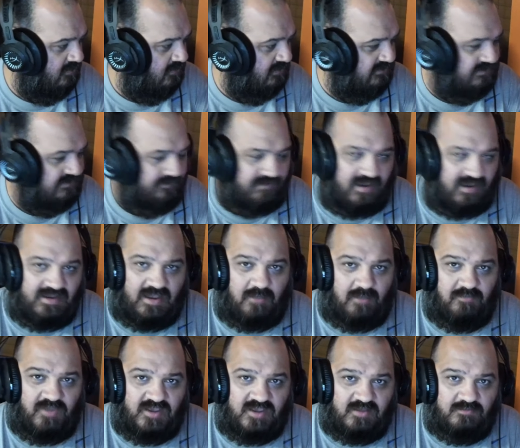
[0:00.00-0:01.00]
except they had
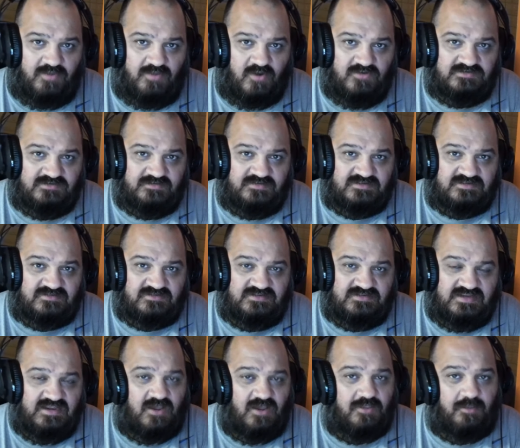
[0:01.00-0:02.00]
that big imposing Mister
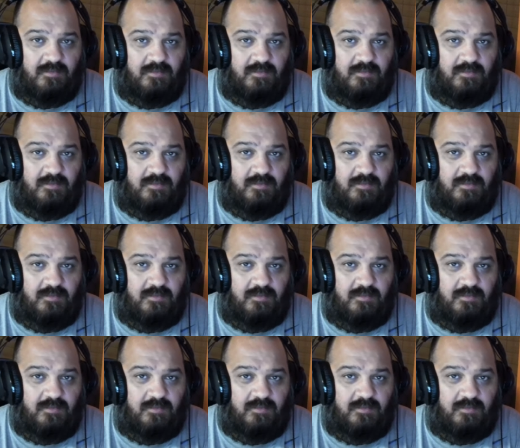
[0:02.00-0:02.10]
T on the